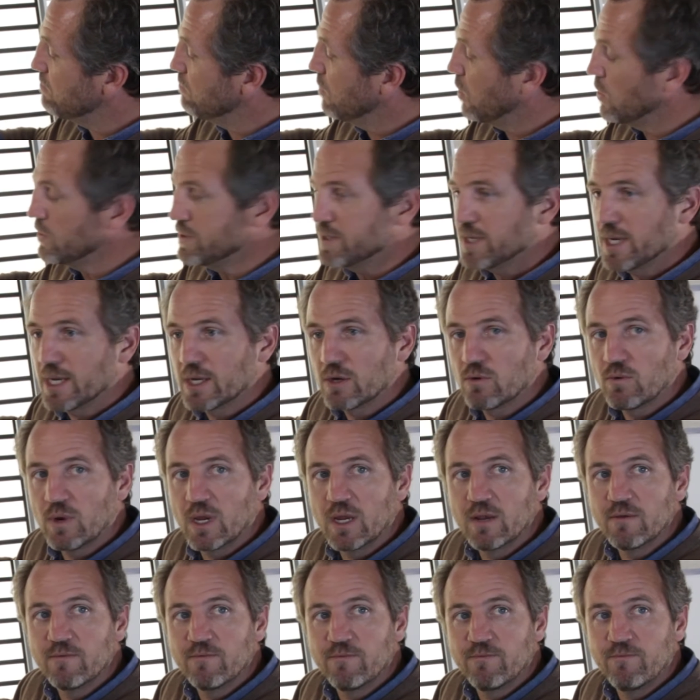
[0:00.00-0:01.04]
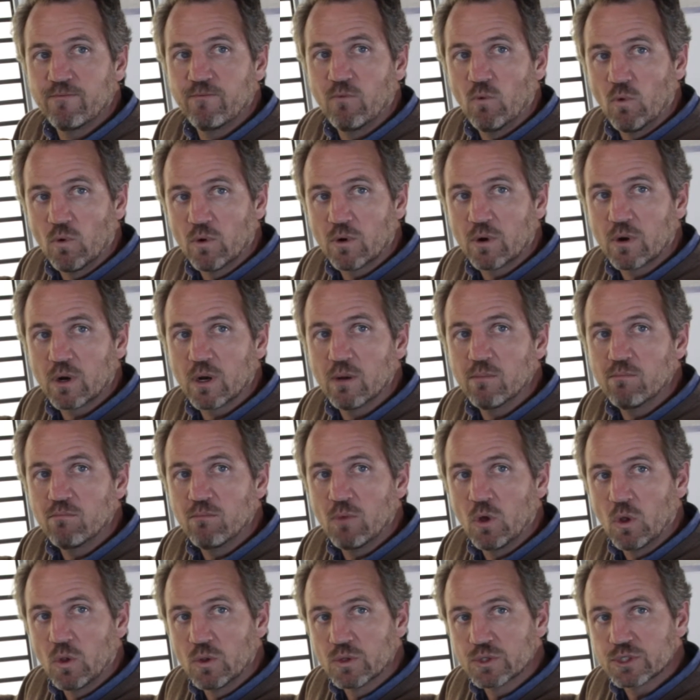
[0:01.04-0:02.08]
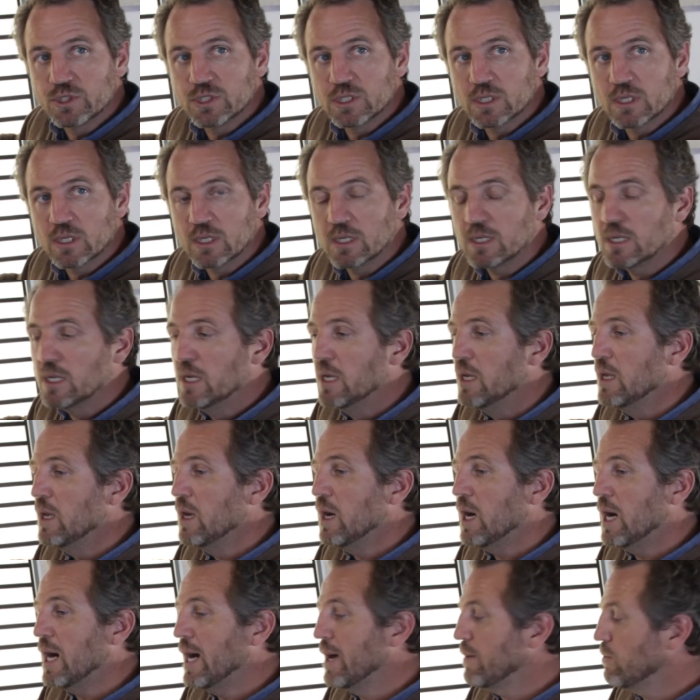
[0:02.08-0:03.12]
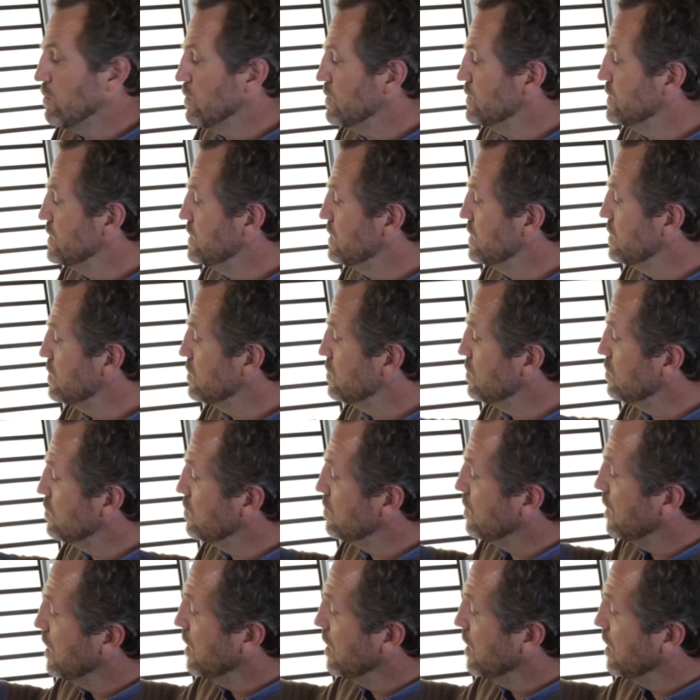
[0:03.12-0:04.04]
multi-grade 4 emulsion, I will do